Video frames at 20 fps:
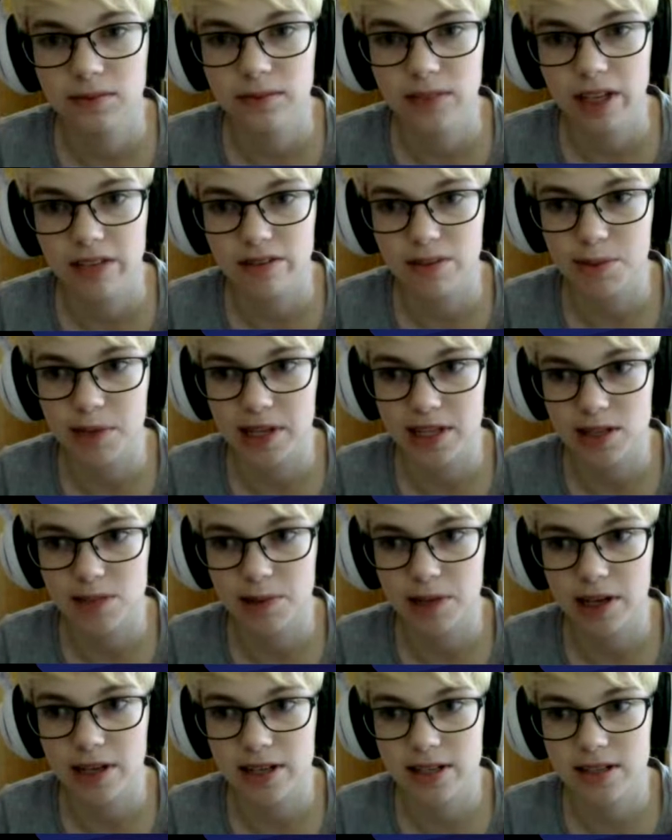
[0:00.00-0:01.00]
Give them our
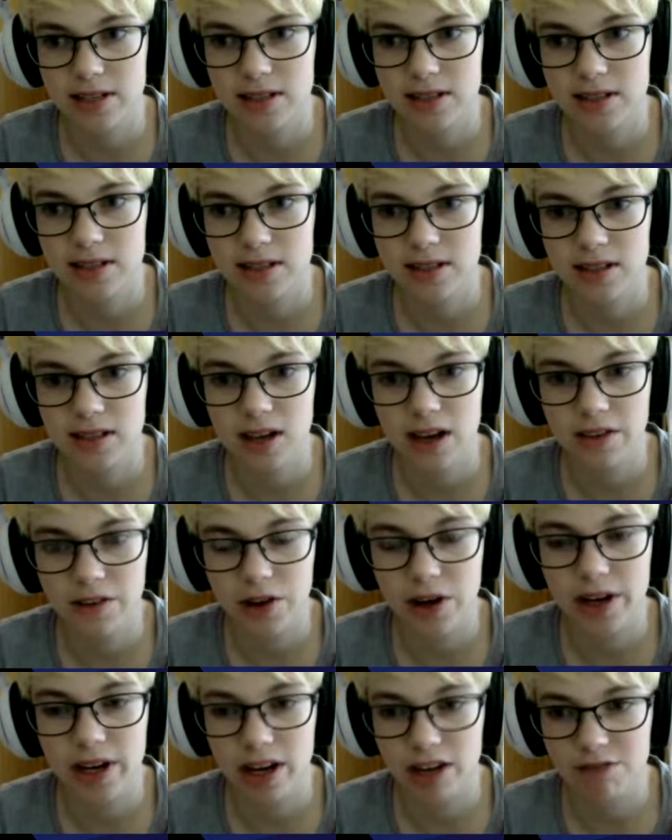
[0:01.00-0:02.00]
supplies. I've
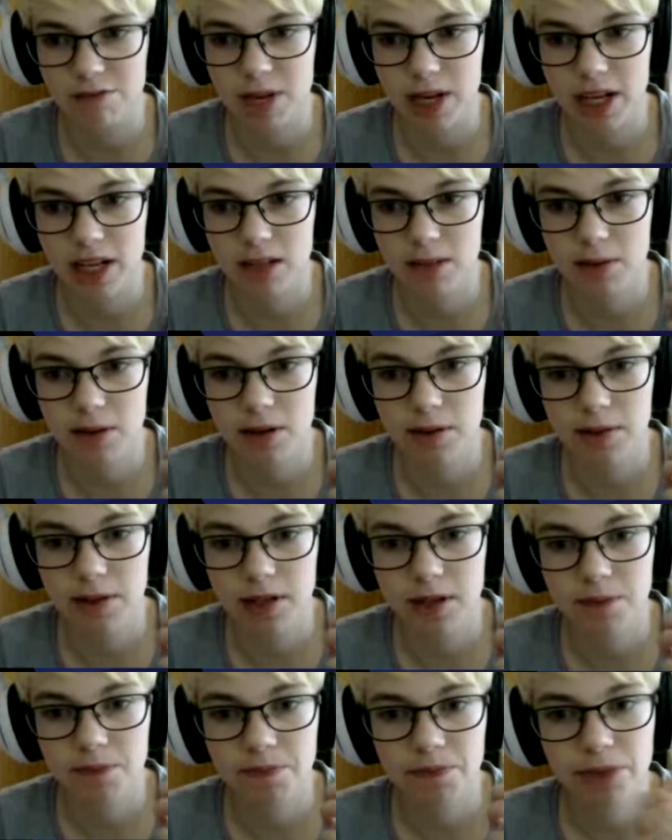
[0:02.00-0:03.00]
got enough money at the moment.
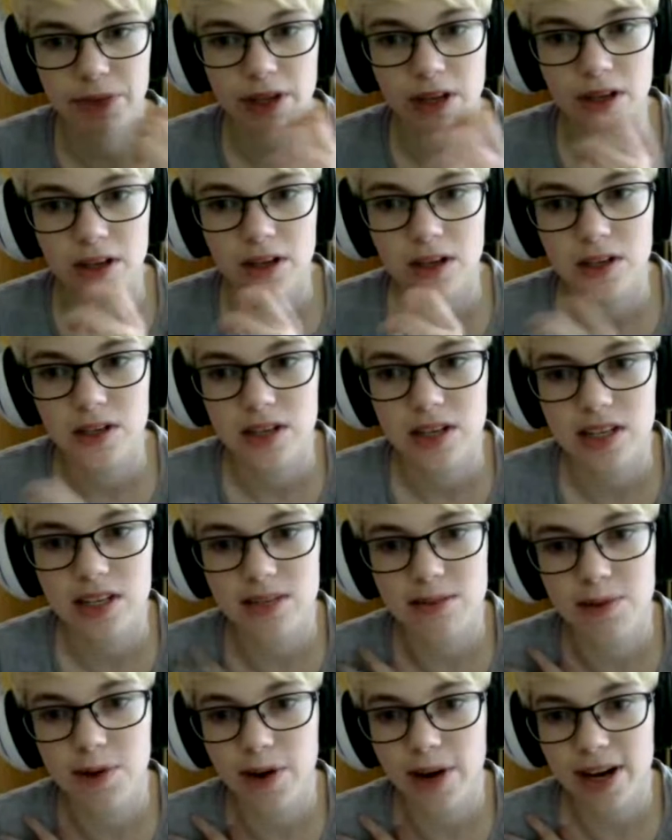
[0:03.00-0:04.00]
You need
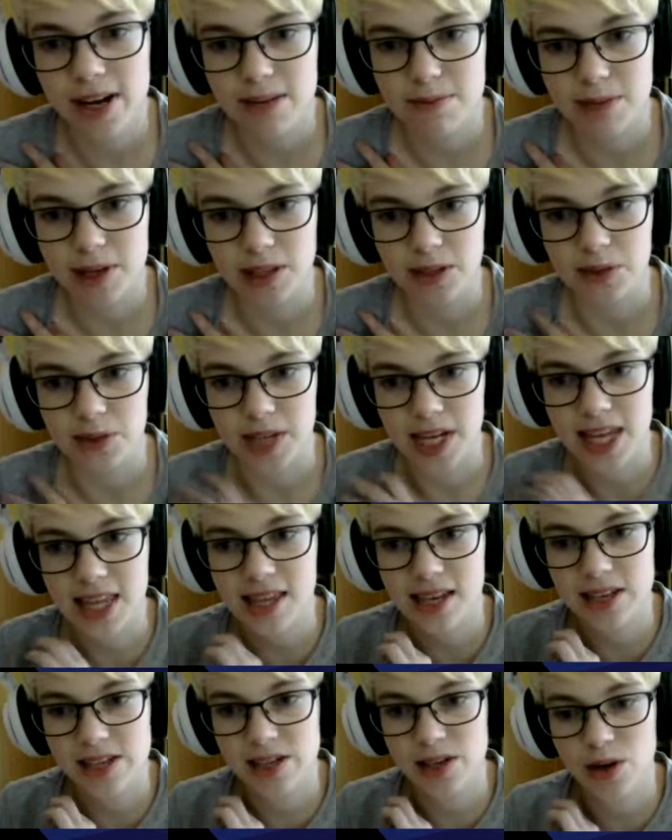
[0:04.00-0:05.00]
some credit, my lord. eight
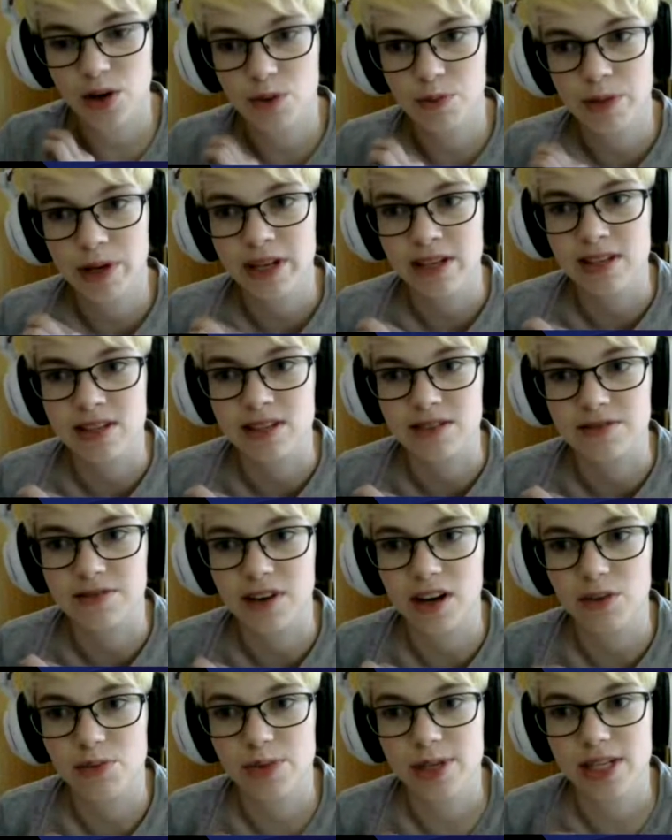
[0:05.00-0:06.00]
thousand gold pieces at
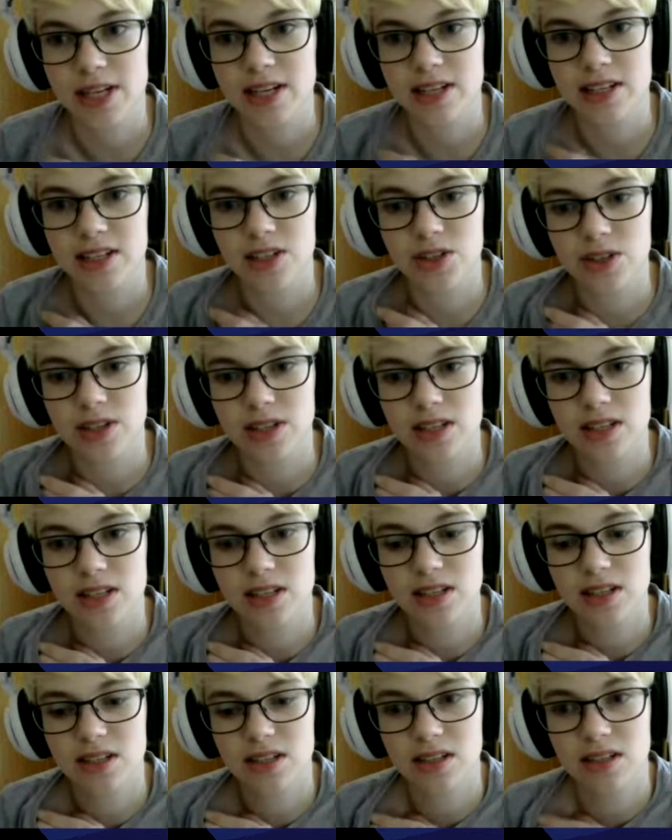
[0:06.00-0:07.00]
five percent
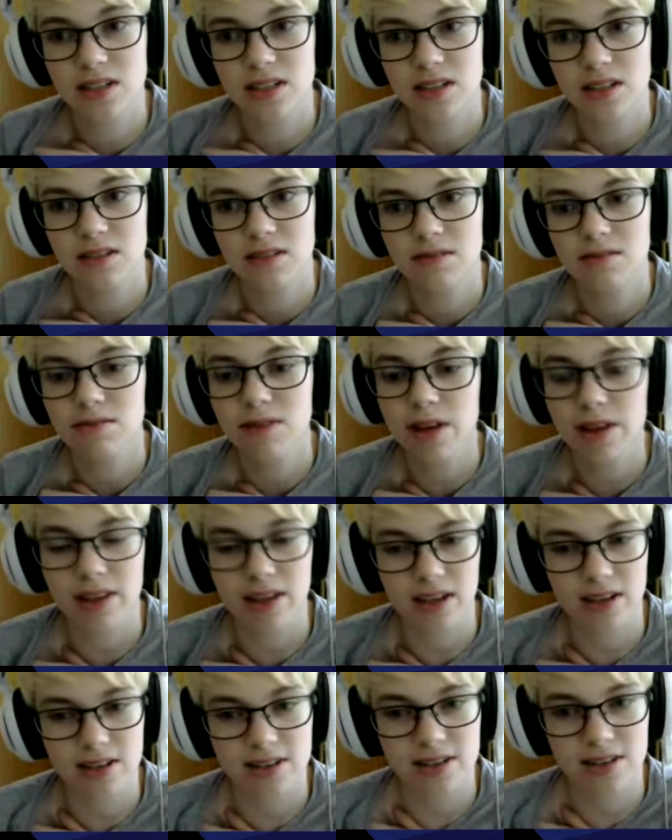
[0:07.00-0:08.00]
interest. No
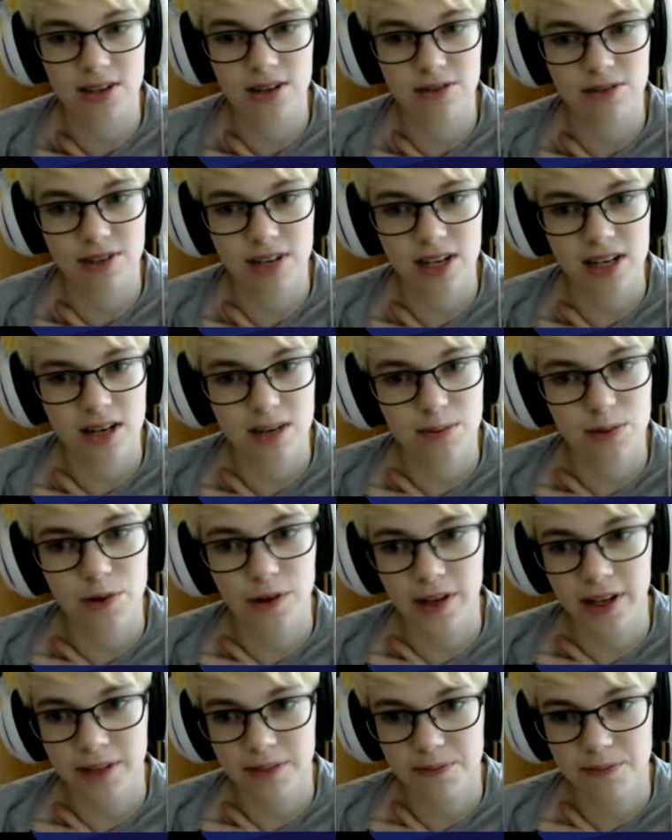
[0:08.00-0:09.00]
thank you, Sir Gottfried, I'm
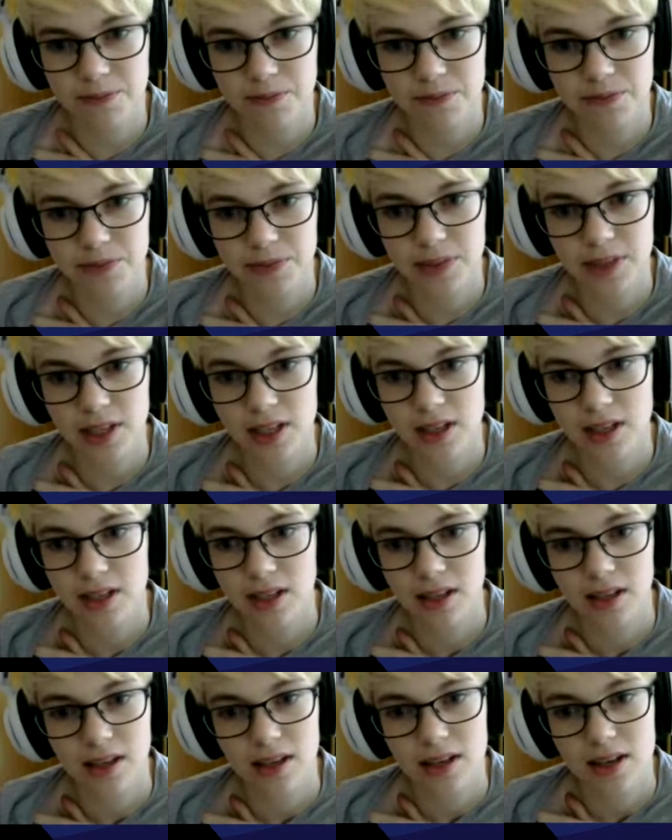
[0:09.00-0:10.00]
alright.
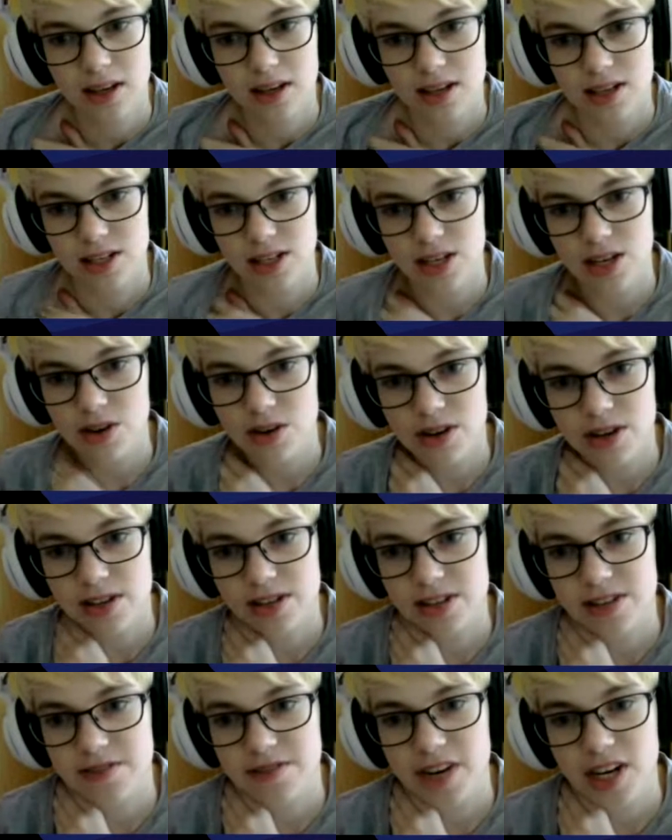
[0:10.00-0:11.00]

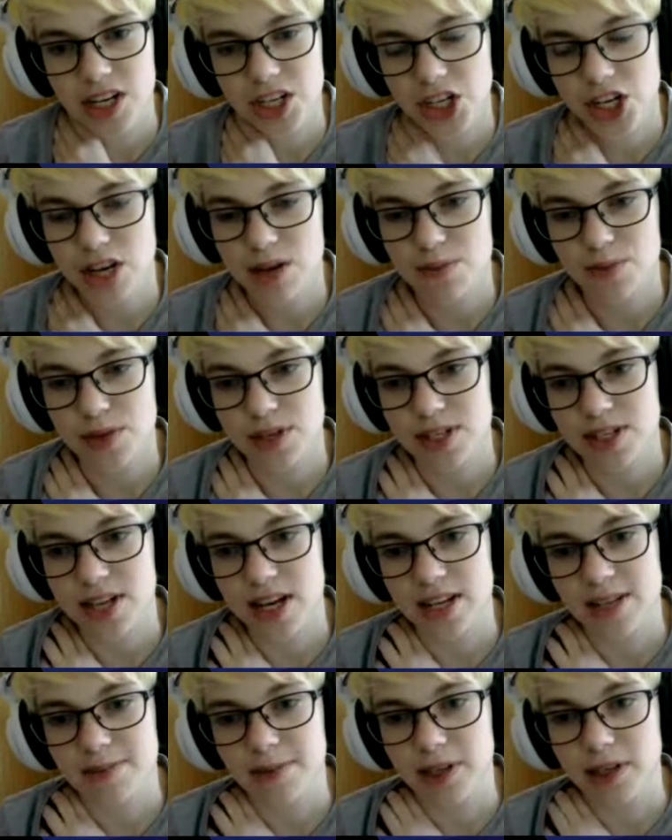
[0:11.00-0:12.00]
Cereals are very cheap these
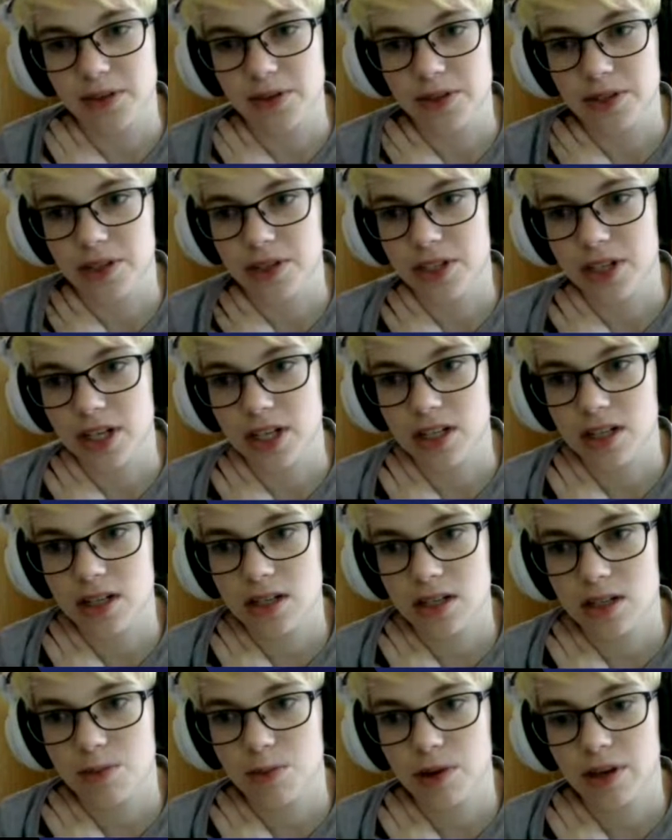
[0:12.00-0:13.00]
days, my lord. You should
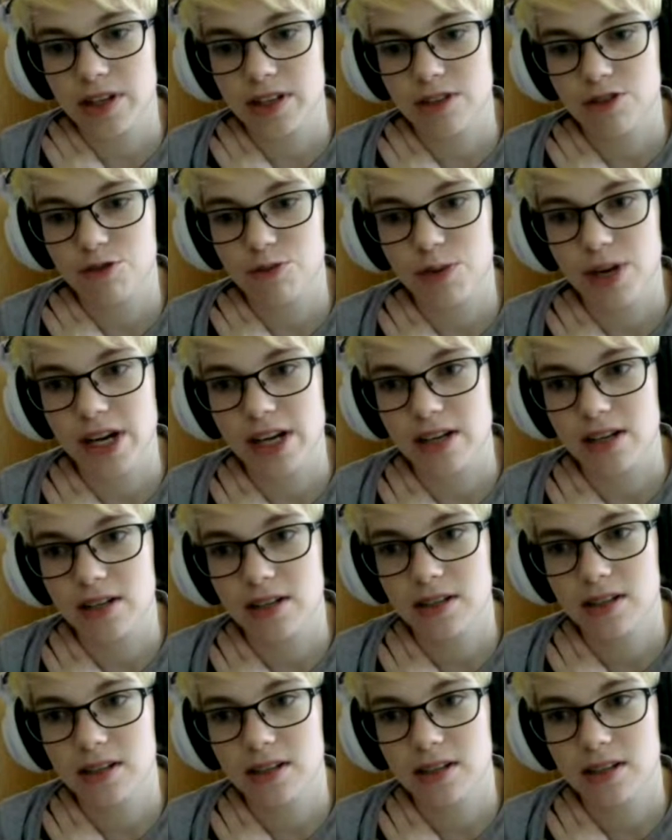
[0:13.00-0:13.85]
adjust the price of bread.